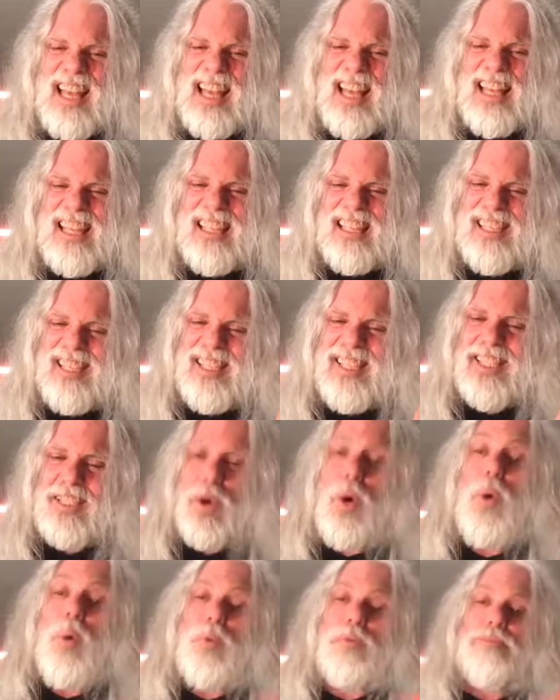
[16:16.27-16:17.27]

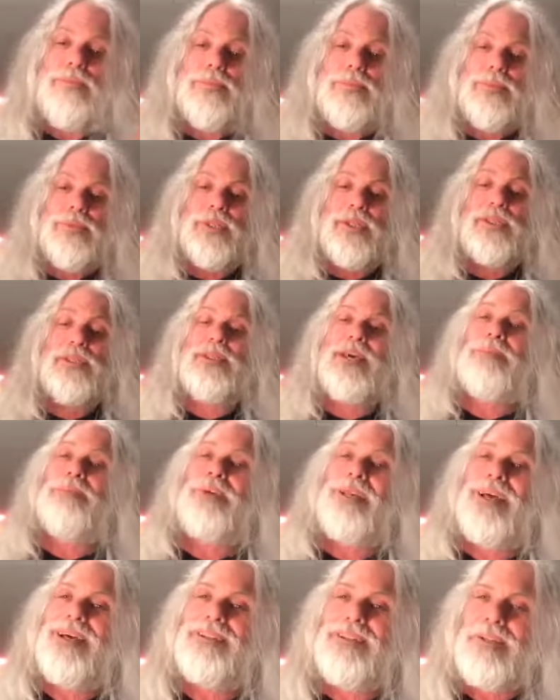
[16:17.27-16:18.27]
this
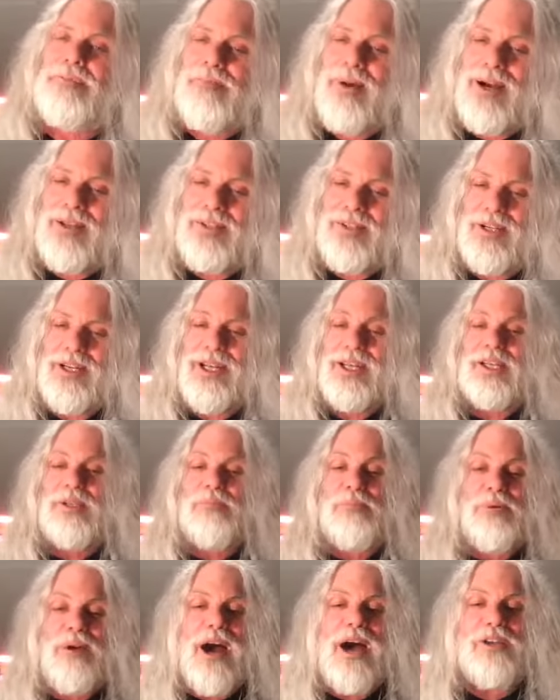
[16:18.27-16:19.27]
segment has a sponsor. It is
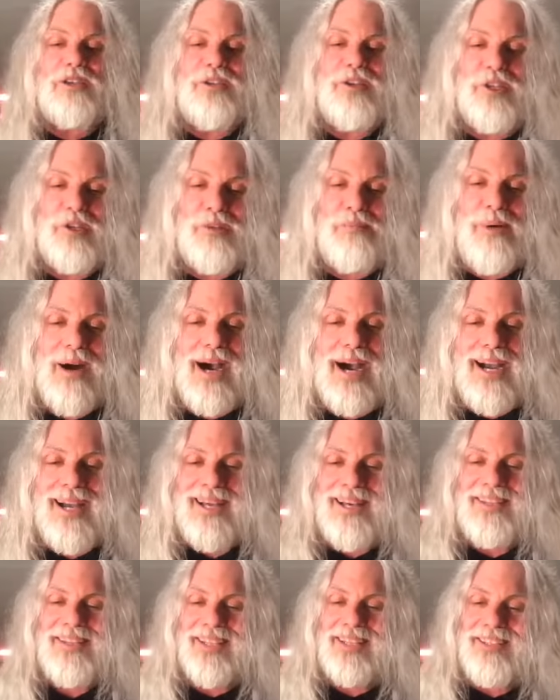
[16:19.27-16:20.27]
brought to you by
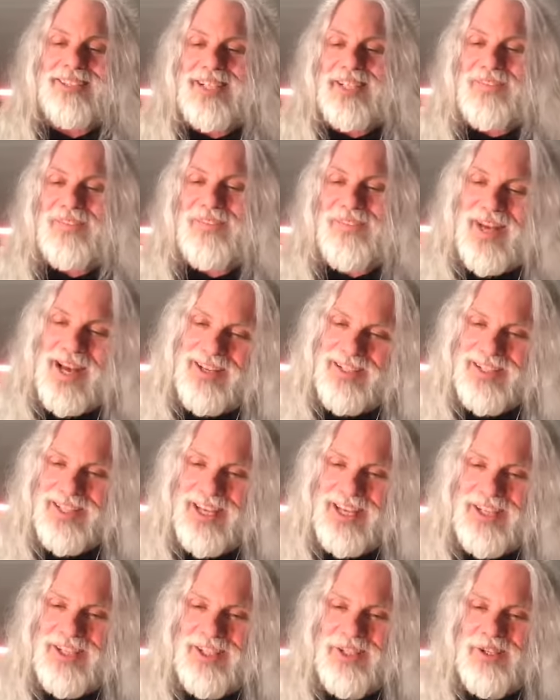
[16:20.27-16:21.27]
the Clinton
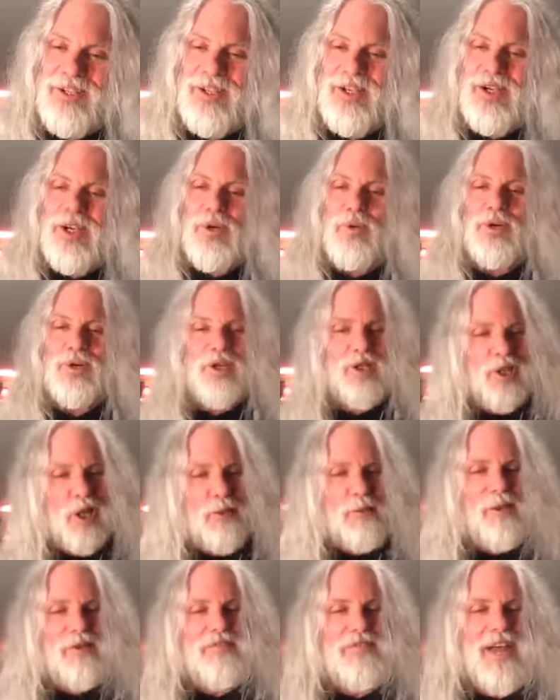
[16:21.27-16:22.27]
Foundation, where
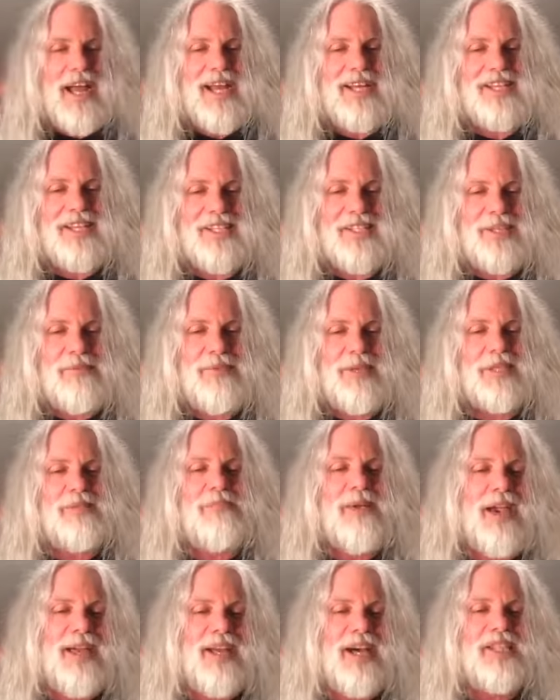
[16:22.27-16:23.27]
global fascism has
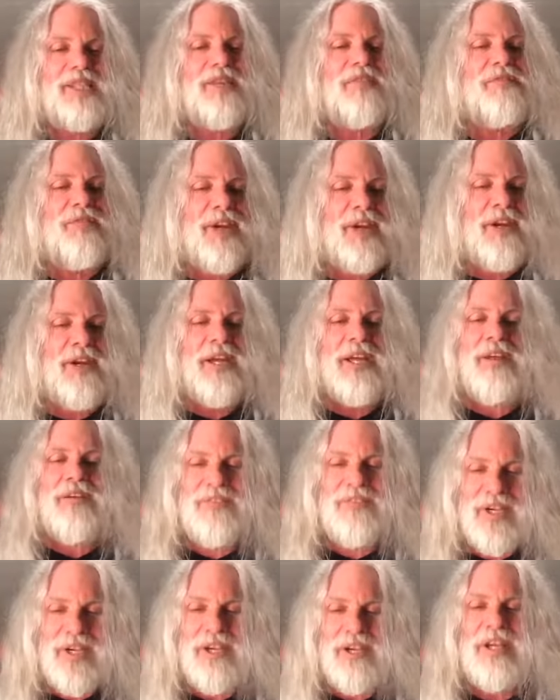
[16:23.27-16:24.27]
made us very,
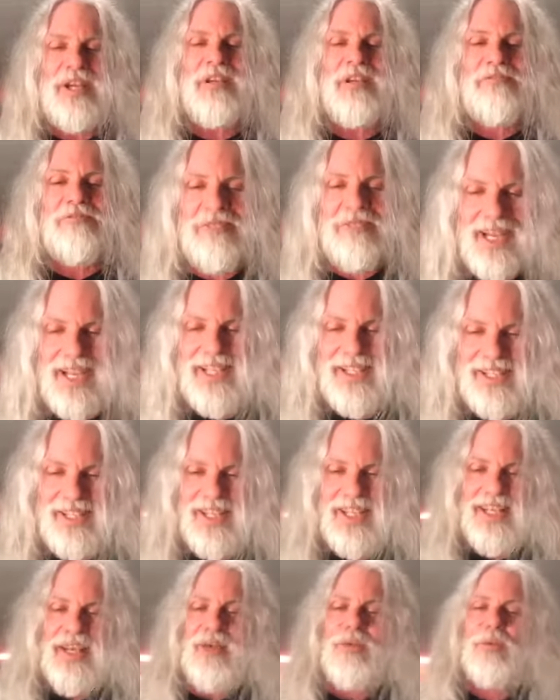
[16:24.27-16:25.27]
very rich.
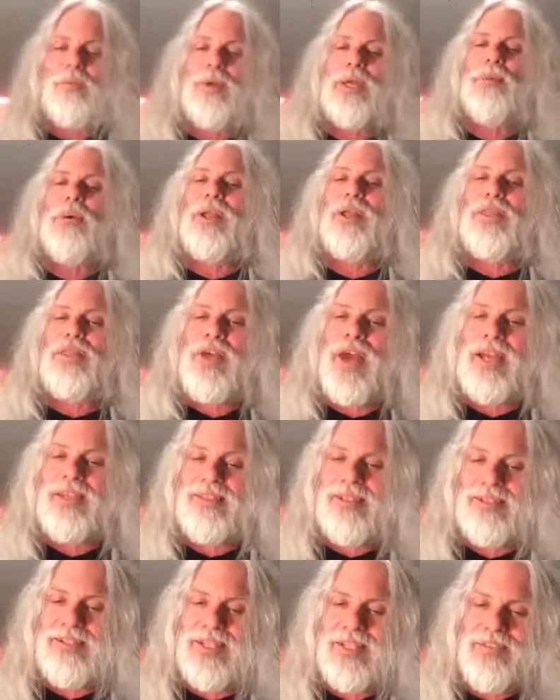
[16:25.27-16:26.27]
When we want to thank
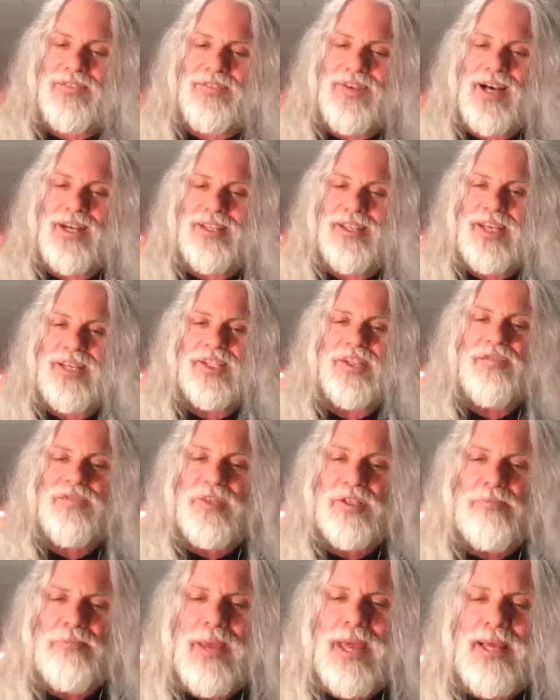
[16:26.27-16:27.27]
the Clinton Foundation
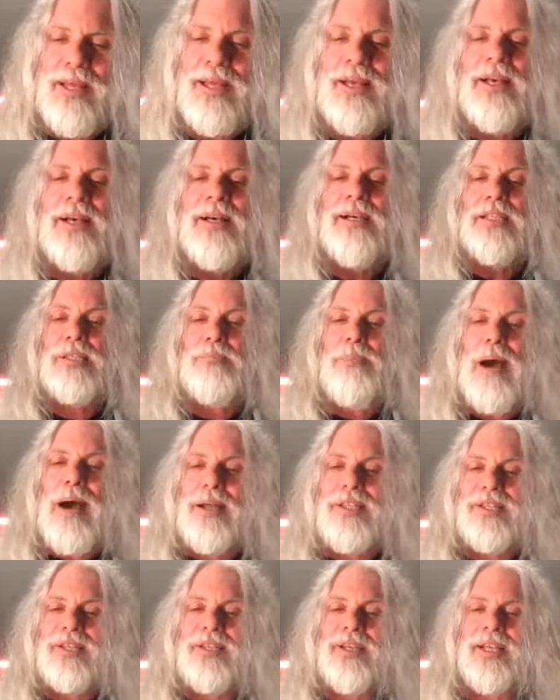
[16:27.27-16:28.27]
for
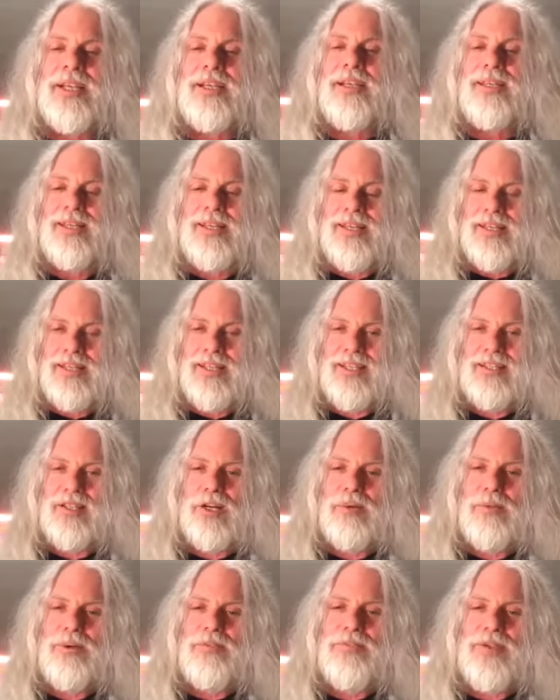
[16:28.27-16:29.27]
sponsoring the
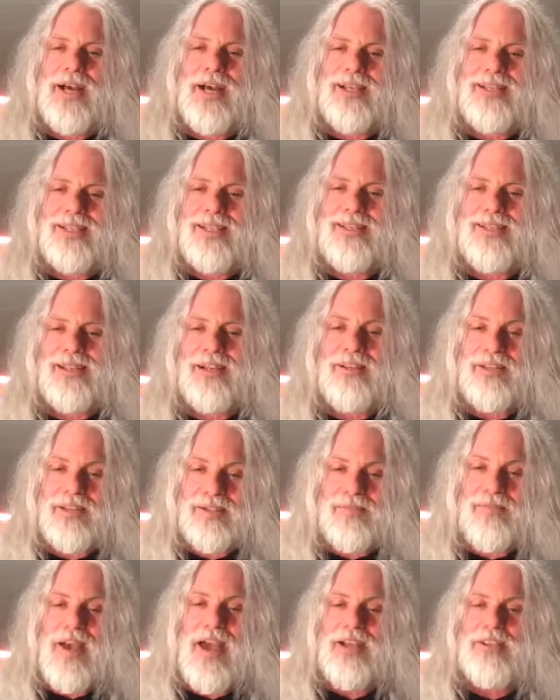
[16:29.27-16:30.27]
global fascist, or the
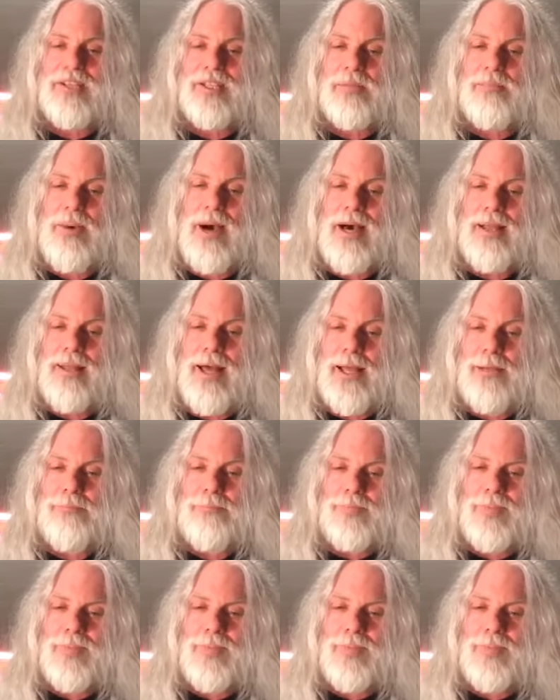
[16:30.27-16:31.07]
Fascist Spotlight.